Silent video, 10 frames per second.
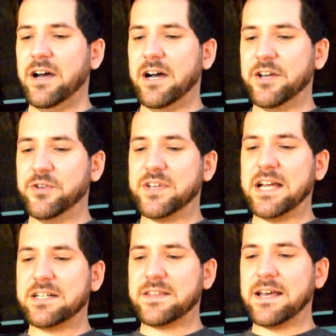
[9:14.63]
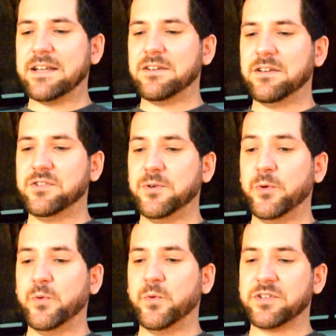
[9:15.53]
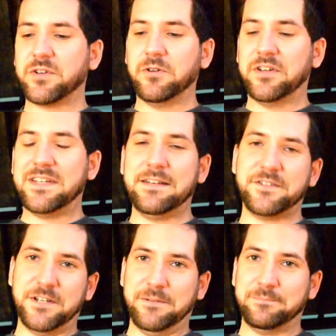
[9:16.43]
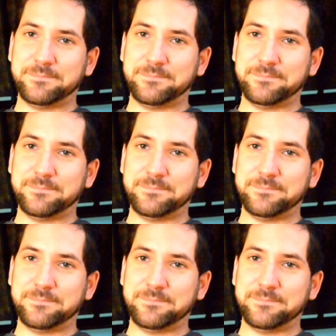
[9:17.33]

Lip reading: You attach that to what's called a Teensy.